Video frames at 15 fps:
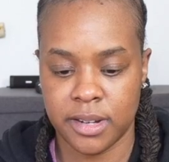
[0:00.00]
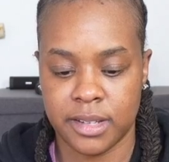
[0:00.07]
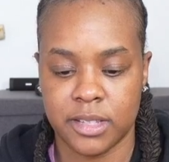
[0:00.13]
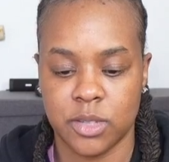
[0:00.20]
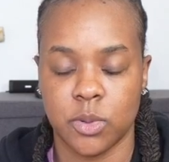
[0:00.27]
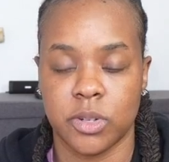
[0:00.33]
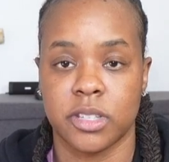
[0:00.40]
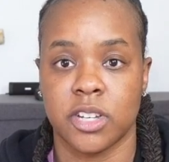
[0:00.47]

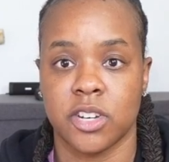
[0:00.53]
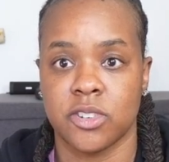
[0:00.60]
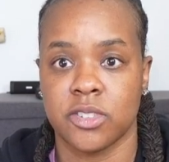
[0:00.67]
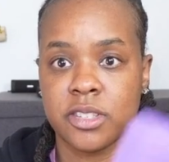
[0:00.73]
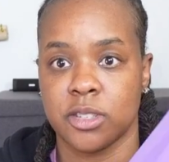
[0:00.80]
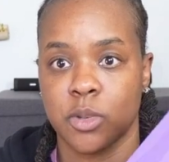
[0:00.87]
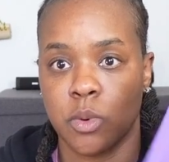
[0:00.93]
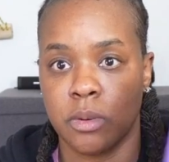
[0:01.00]
sort of turns
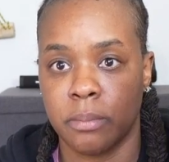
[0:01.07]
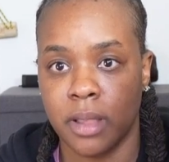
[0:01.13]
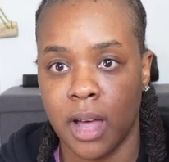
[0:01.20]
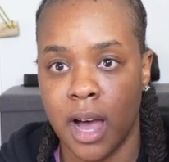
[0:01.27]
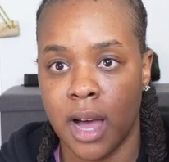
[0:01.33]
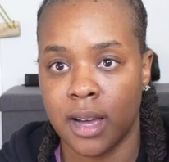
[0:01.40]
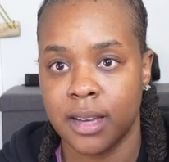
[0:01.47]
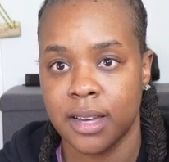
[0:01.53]
into a
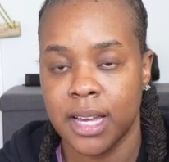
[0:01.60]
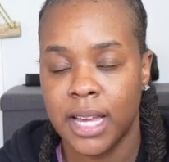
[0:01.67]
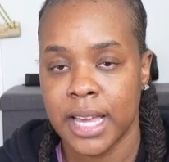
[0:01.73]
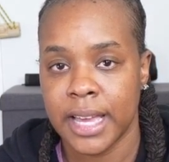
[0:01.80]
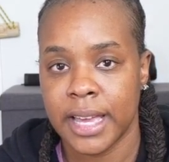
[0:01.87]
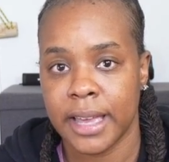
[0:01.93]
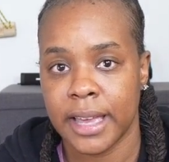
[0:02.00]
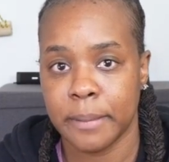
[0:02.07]
block,
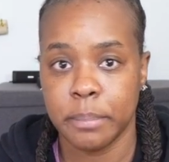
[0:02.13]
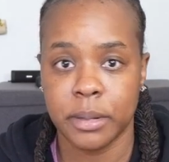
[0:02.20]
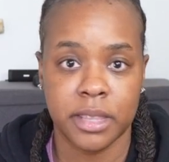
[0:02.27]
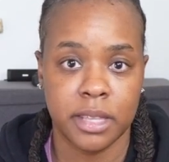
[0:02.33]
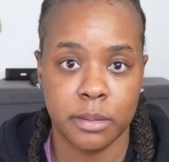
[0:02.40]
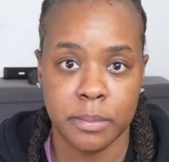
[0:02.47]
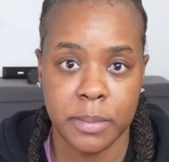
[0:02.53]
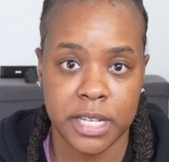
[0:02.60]
and put
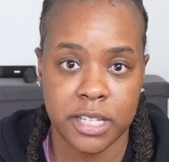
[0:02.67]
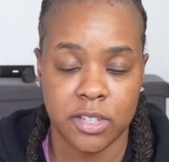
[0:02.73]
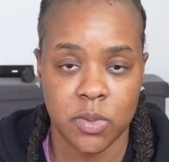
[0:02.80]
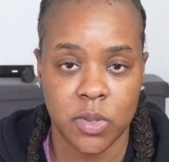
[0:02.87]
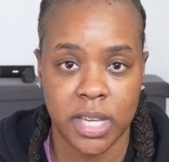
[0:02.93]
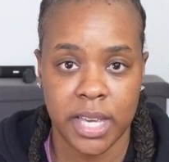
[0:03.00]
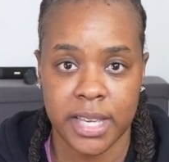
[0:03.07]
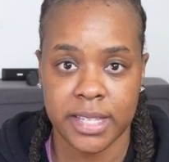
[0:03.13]
them in my
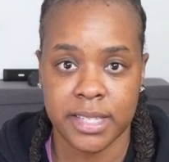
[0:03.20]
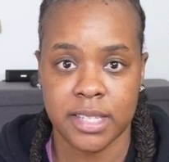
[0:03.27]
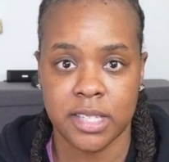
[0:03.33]
suitcase.